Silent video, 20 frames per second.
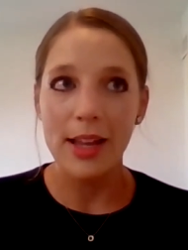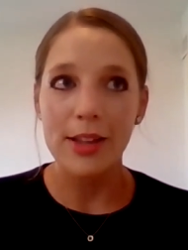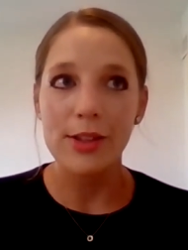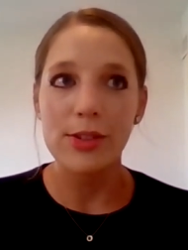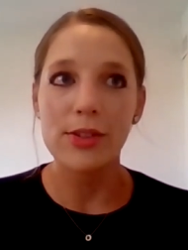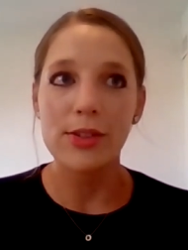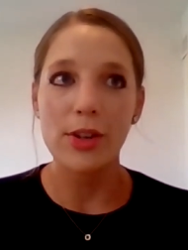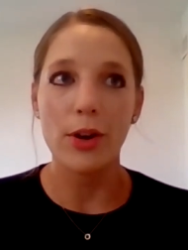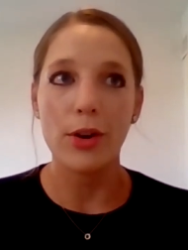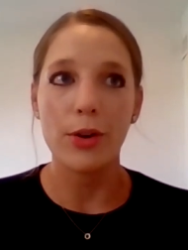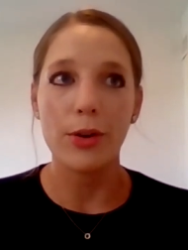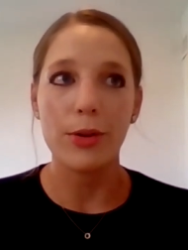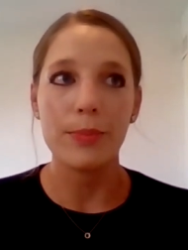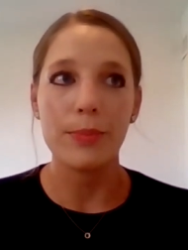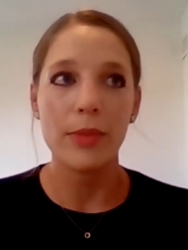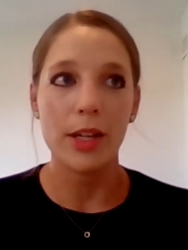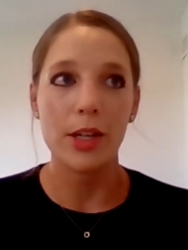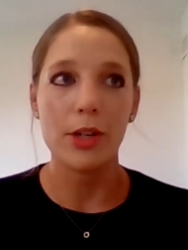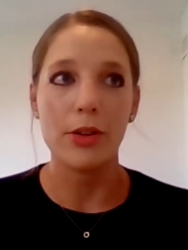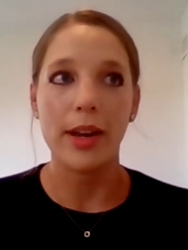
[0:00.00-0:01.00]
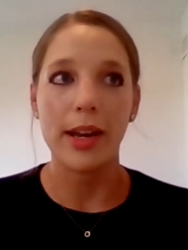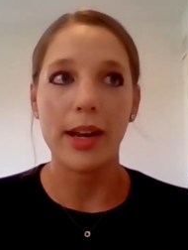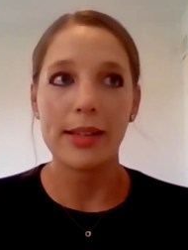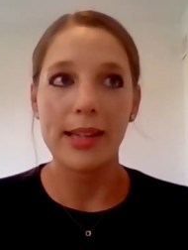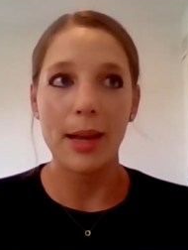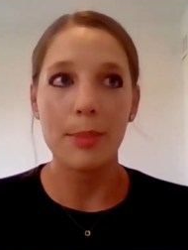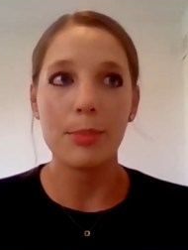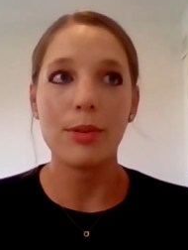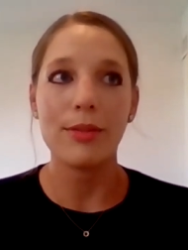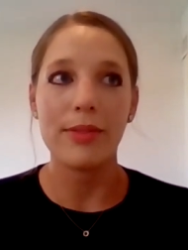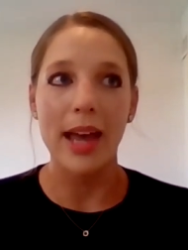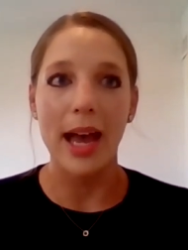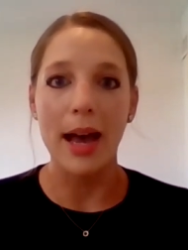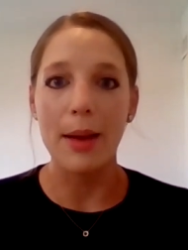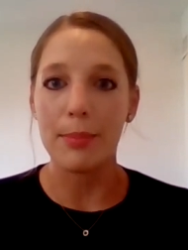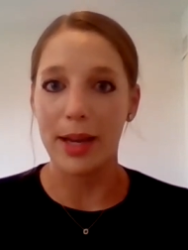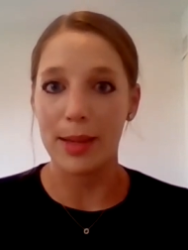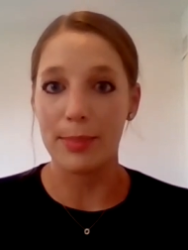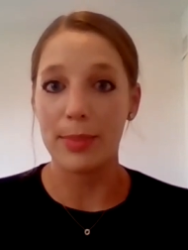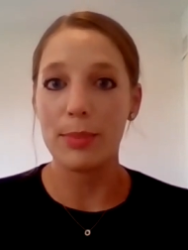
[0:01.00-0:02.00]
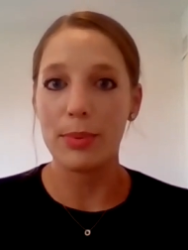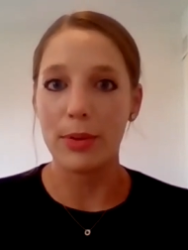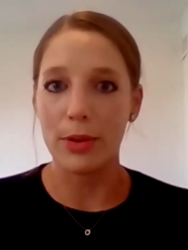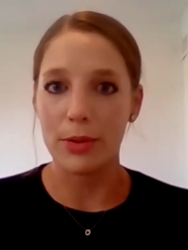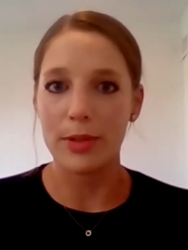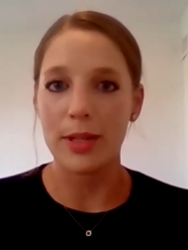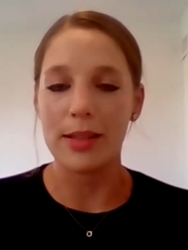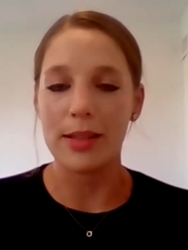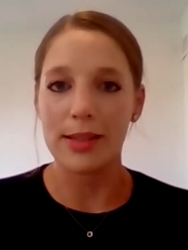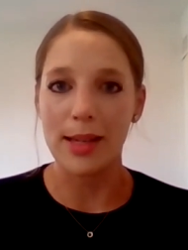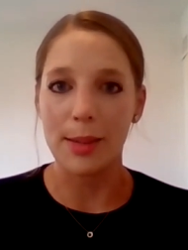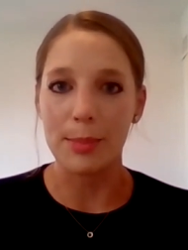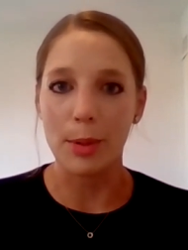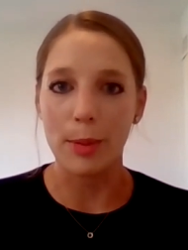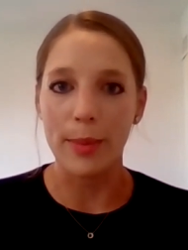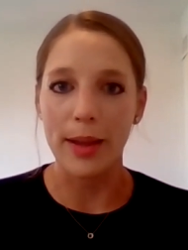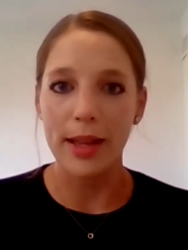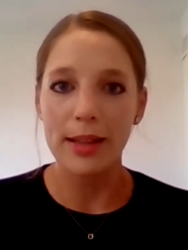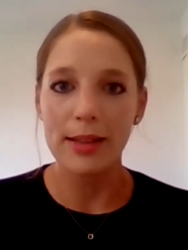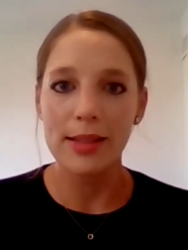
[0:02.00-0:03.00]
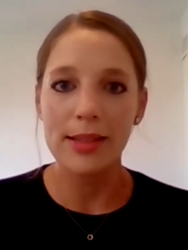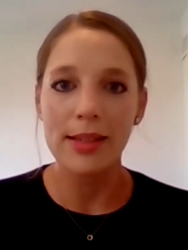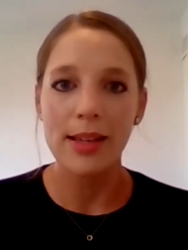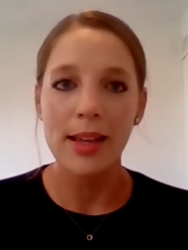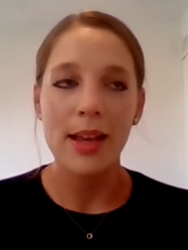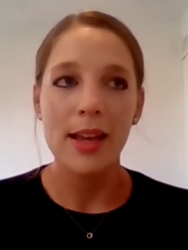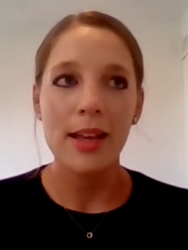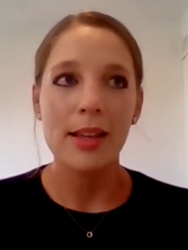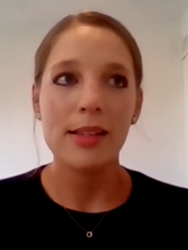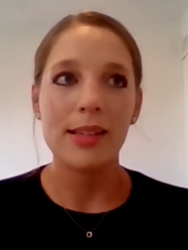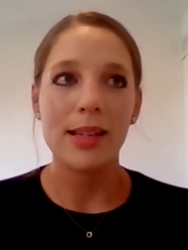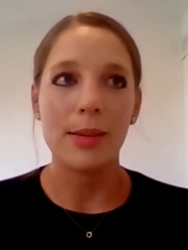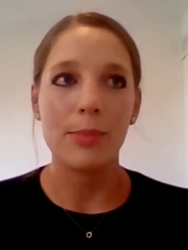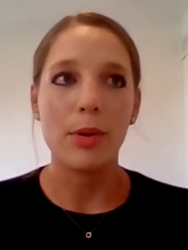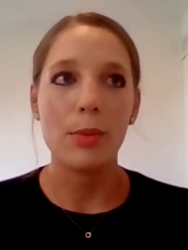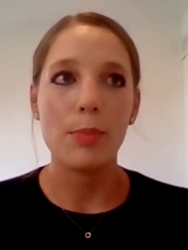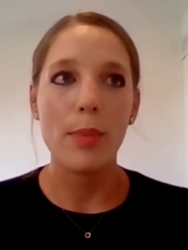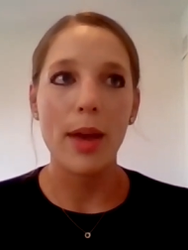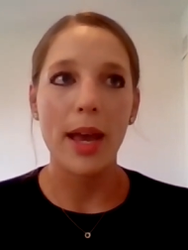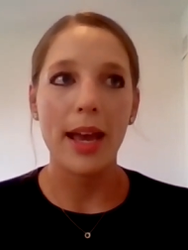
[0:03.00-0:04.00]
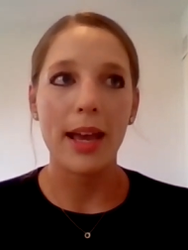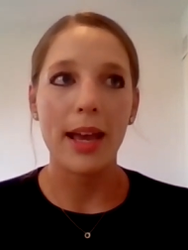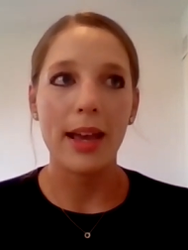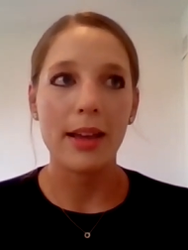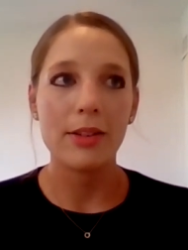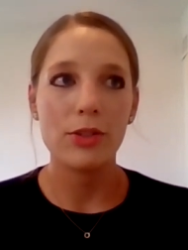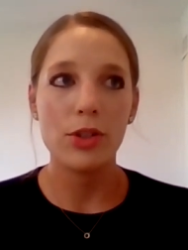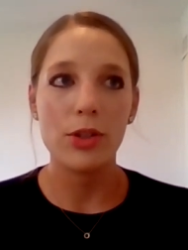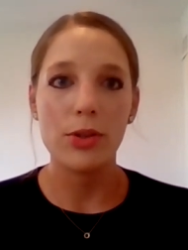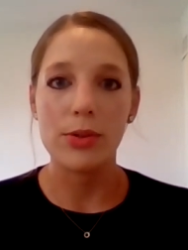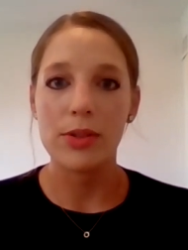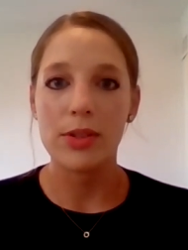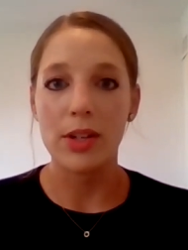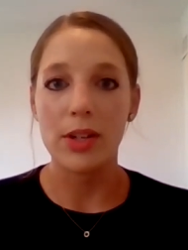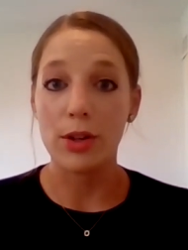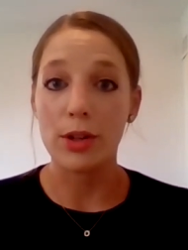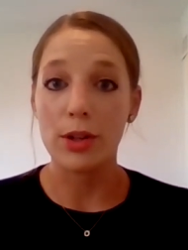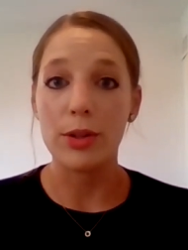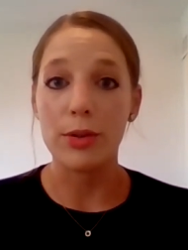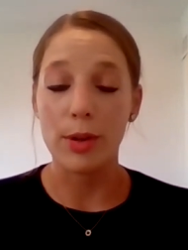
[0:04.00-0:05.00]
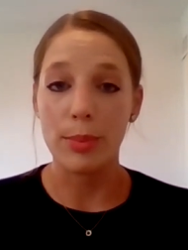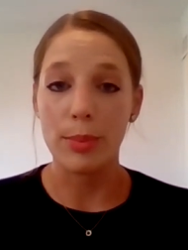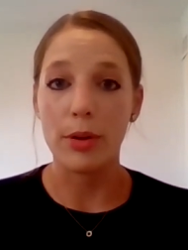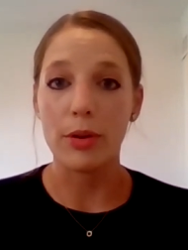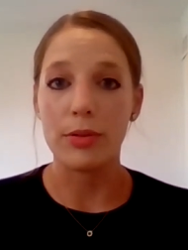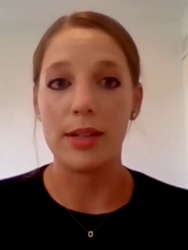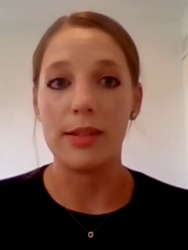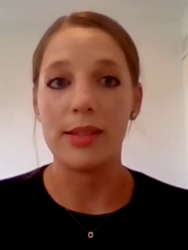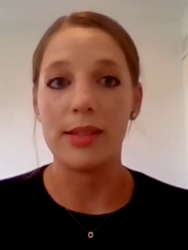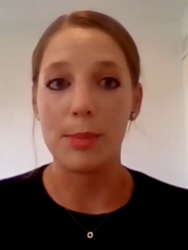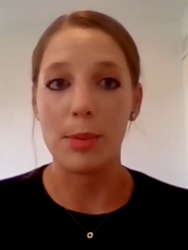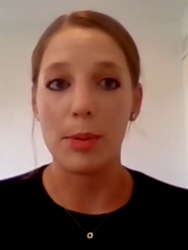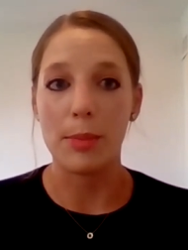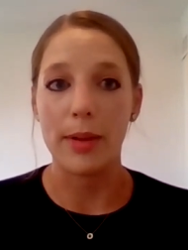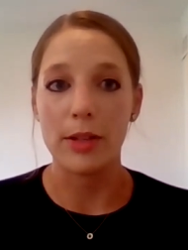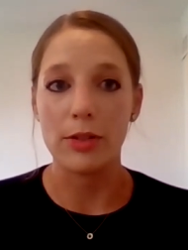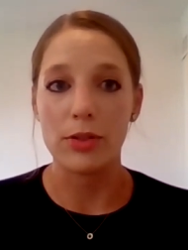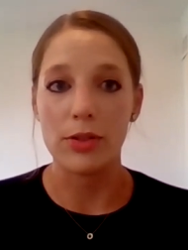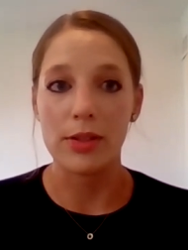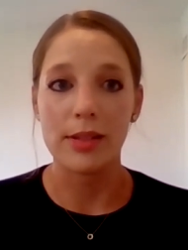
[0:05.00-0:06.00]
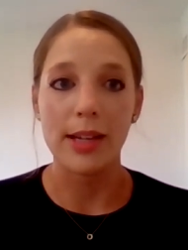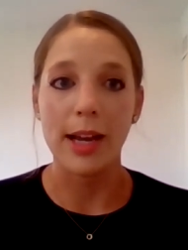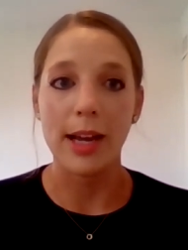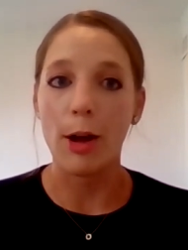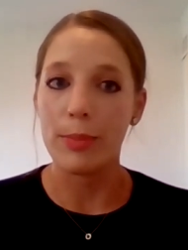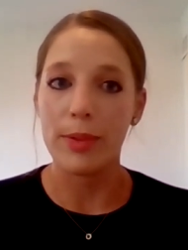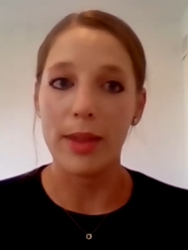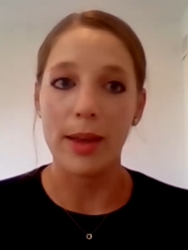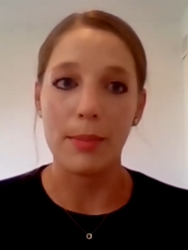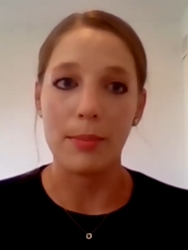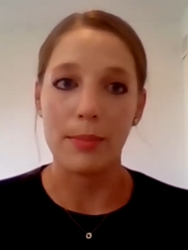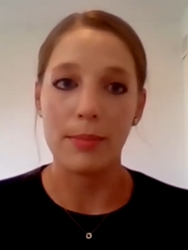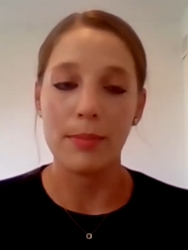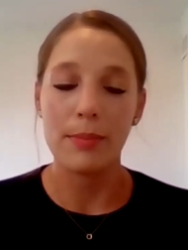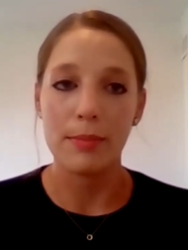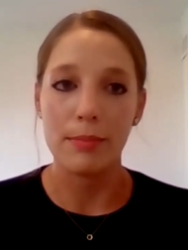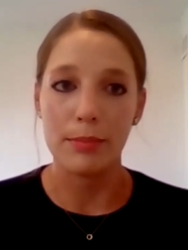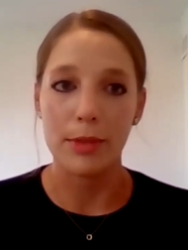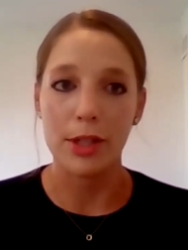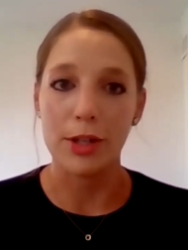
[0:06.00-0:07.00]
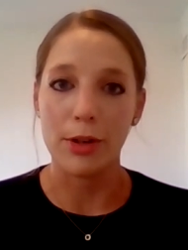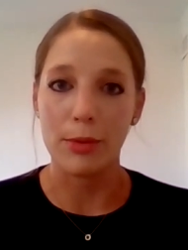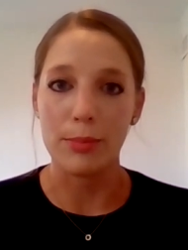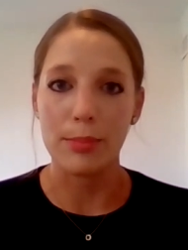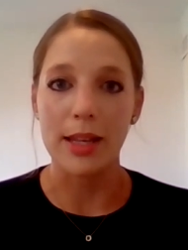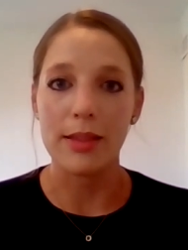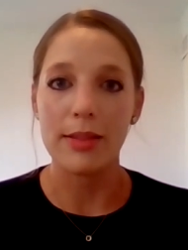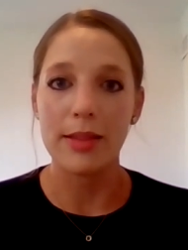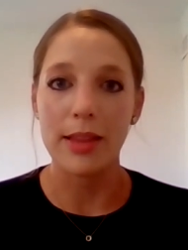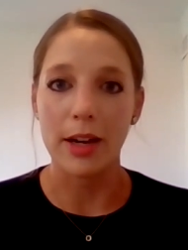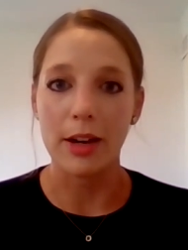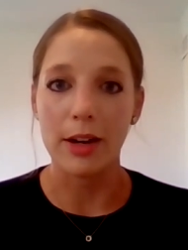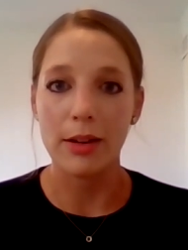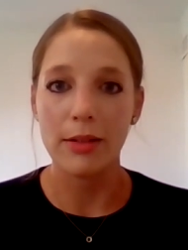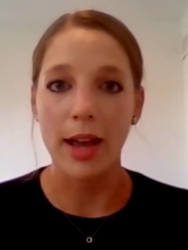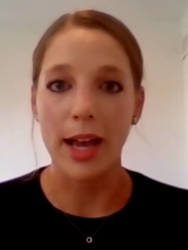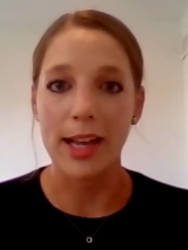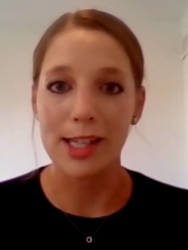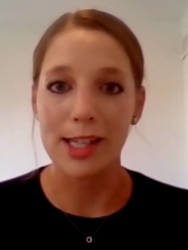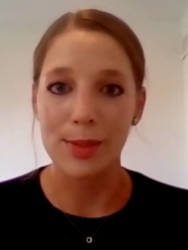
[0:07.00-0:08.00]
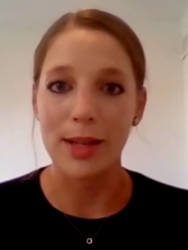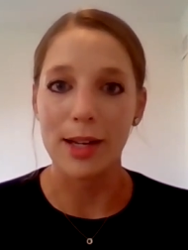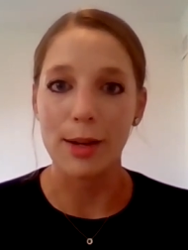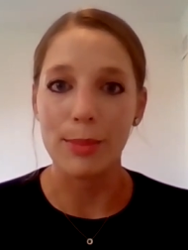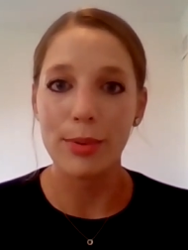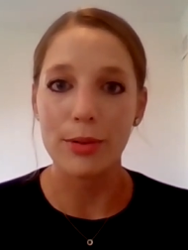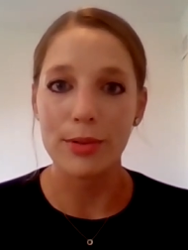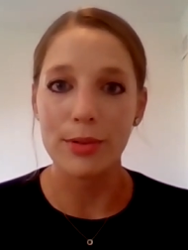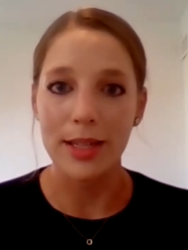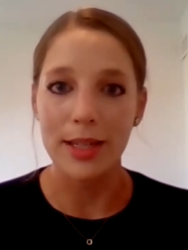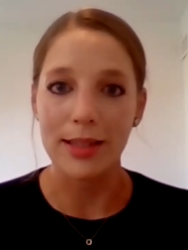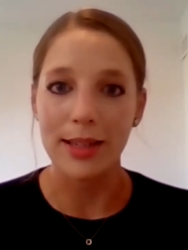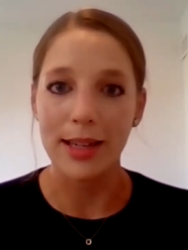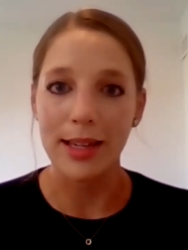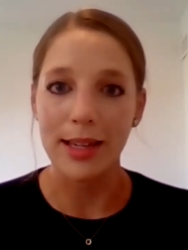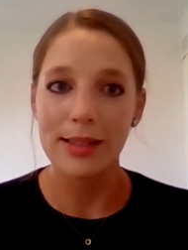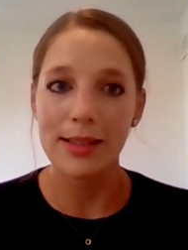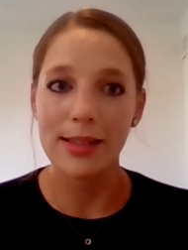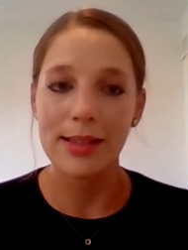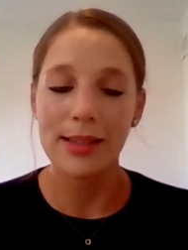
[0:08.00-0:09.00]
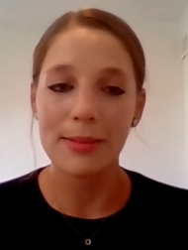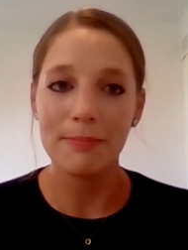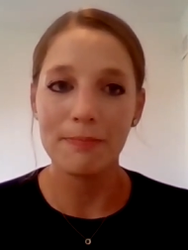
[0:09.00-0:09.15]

And so, you know, an example of that might be protein supplements someone may choose to include a protein supplement just to help them, you know, meet their estimated protein needs.